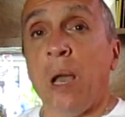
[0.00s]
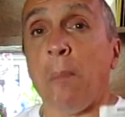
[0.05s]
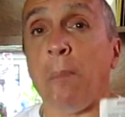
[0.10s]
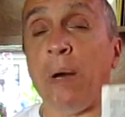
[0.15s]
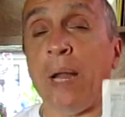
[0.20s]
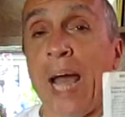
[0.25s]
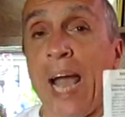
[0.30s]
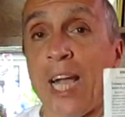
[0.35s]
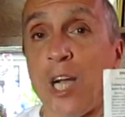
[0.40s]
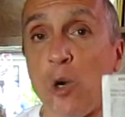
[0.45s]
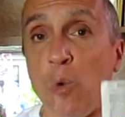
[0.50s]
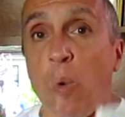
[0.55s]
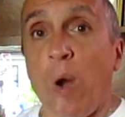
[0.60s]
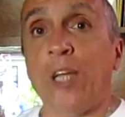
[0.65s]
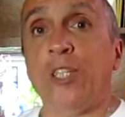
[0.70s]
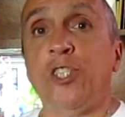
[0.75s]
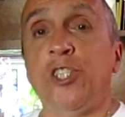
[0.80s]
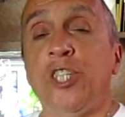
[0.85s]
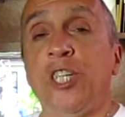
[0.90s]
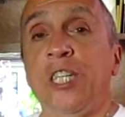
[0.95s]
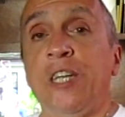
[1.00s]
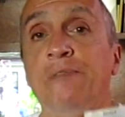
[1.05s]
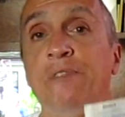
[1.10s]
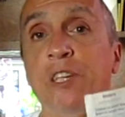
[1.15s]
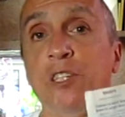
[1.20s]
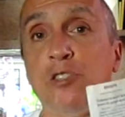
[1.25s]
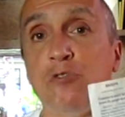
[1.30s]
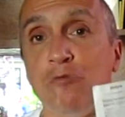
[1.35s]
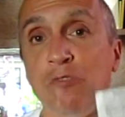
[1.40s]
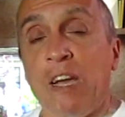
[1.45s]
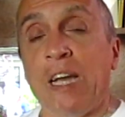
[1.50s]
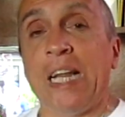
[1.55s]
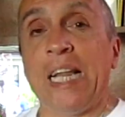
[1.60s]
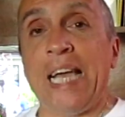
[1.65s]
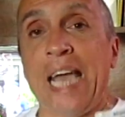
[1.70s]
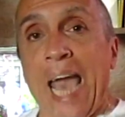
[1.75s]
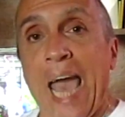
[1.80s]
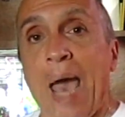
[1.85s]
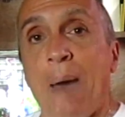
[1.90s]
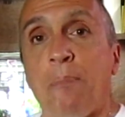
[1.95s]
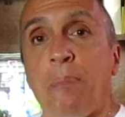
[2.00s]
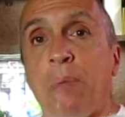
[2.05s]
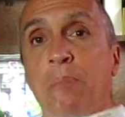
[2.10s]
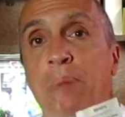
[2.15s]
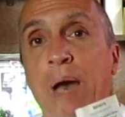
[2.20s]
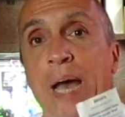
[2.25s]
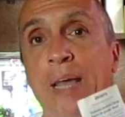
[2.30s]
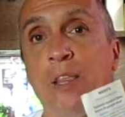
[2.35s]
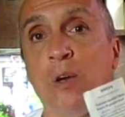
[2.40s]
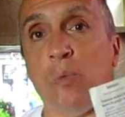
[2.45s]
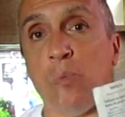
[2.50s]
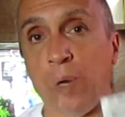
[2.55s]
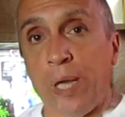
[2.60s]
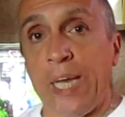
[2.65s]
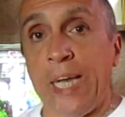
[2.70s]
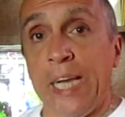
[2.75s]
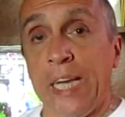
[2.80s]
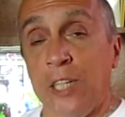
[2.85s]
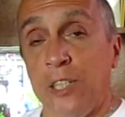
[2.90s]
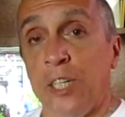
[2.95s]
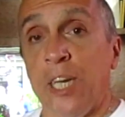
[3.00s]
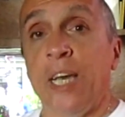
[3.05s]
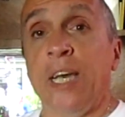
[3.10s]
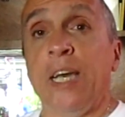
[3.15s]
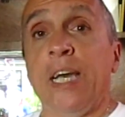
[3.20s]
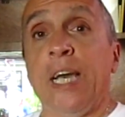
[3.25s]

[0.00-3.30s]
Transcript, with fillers: But I question if this really happened by the Uyghurs,